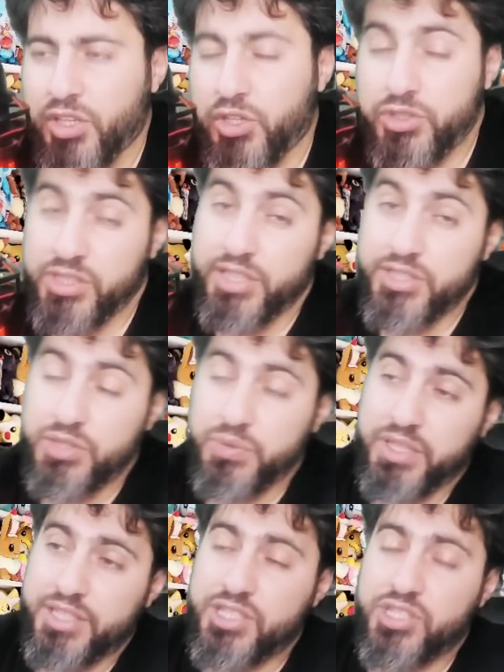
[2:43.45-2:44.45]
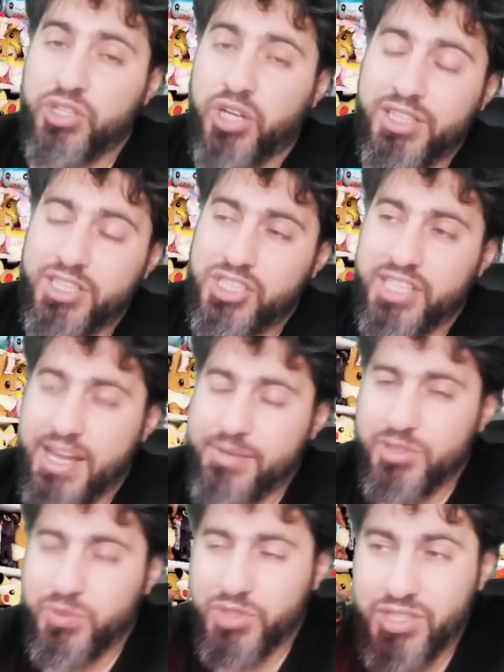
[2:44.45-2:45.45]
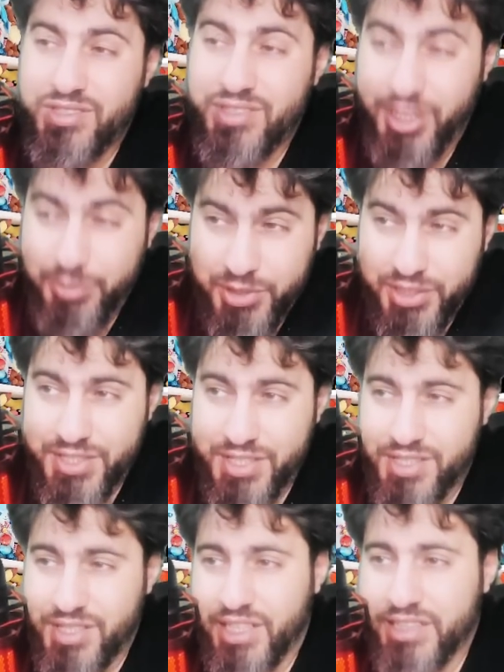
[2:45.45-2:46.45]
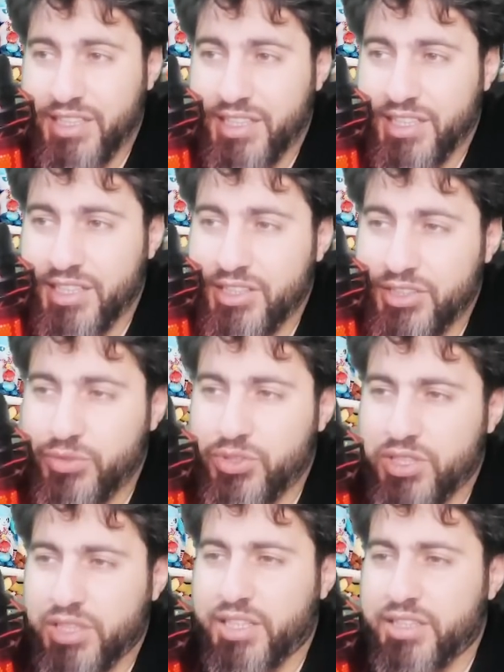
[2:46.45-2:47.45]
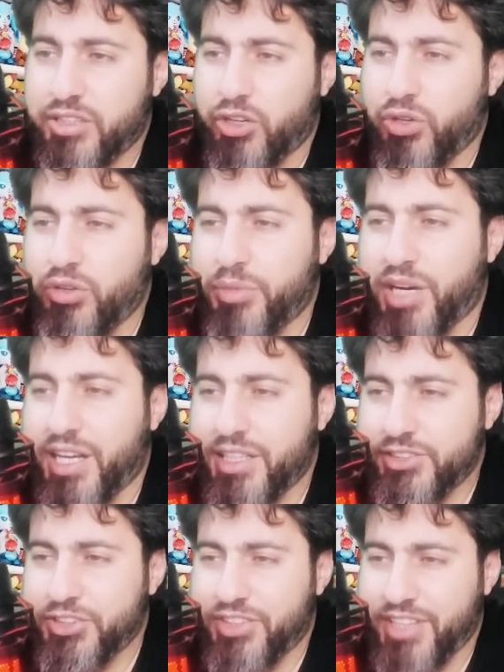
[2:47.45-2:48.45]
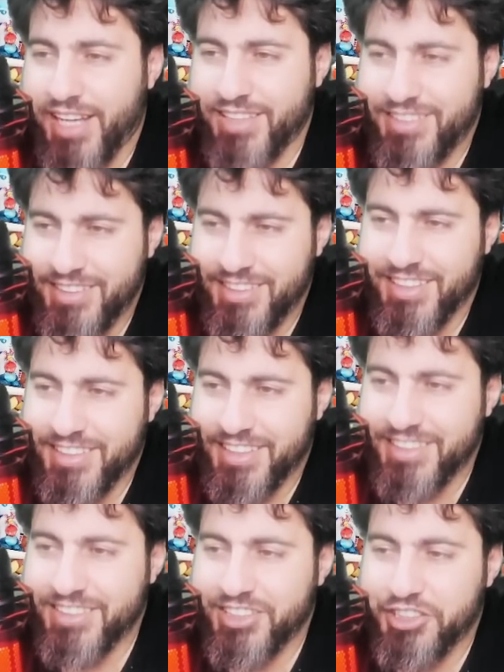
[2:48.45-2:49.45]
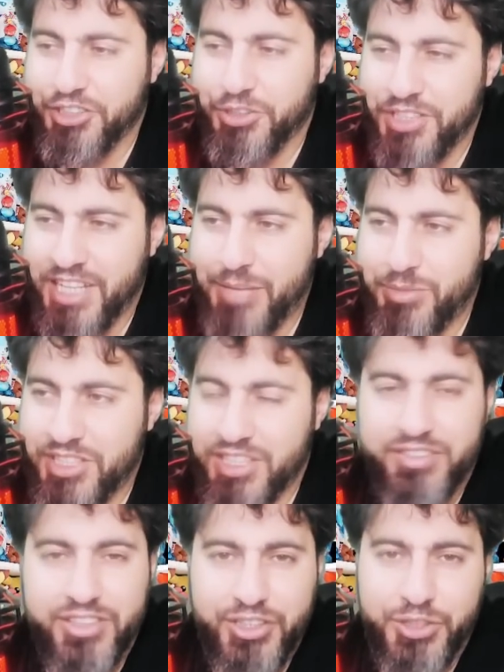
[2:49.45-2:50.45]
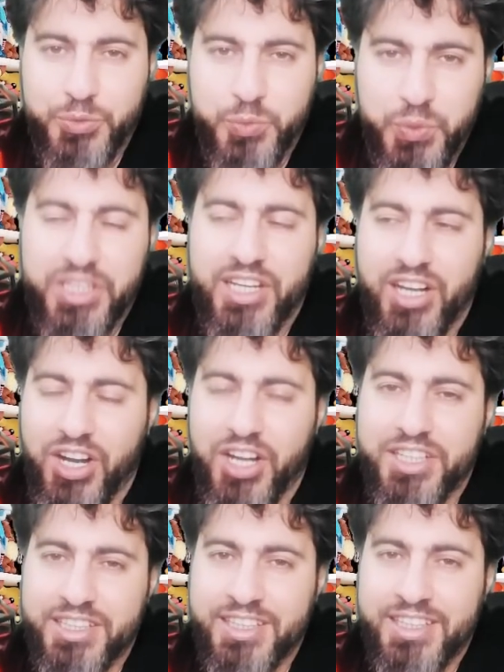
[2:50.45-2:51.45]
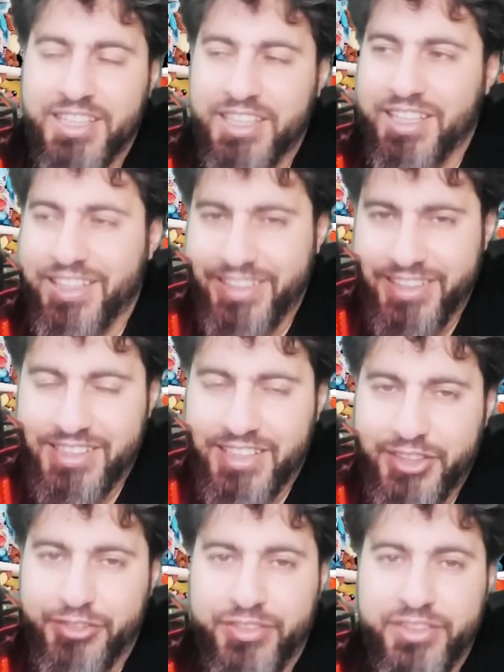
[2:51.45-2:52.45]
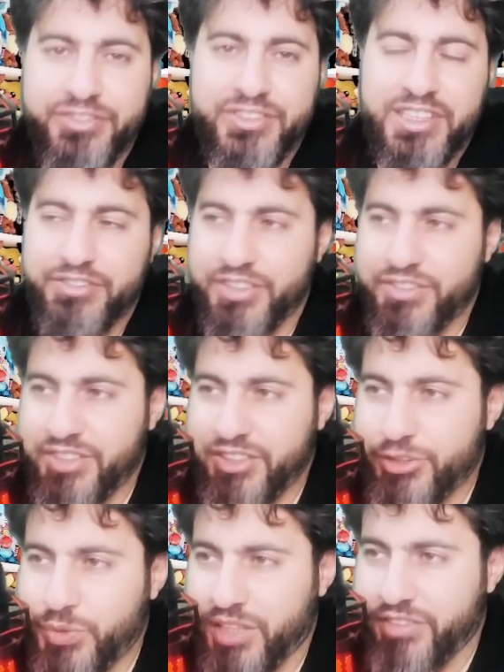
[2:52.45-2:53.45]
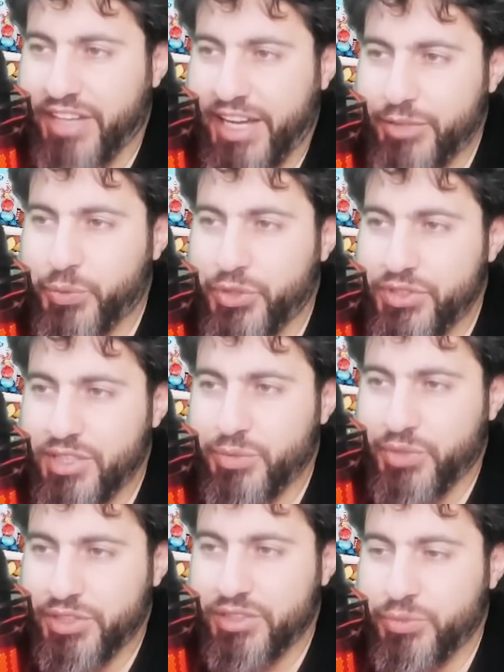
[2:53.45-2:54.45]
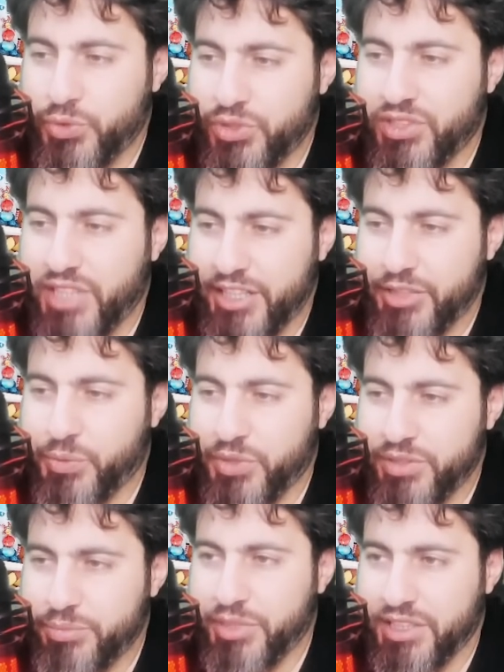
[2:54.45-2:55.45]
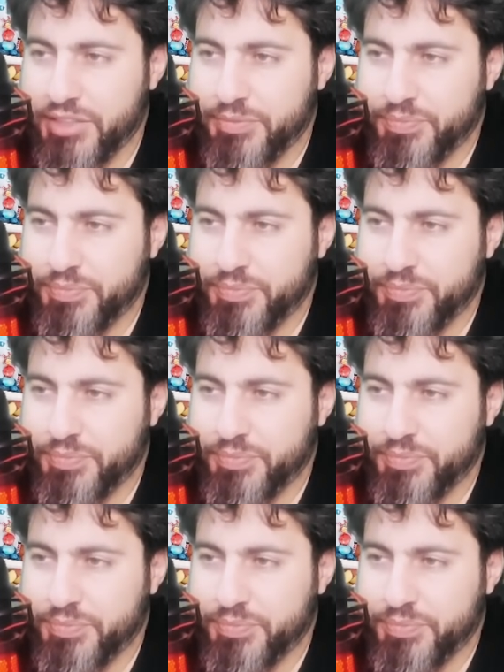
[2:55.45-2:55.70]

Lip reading: Corsola is doing Astonish damage, which is double resisted and taking a neutral, and oh my dude, that drill run did no damage, even though we are literally 15, 15, 12. I wonder what would rank 1 be.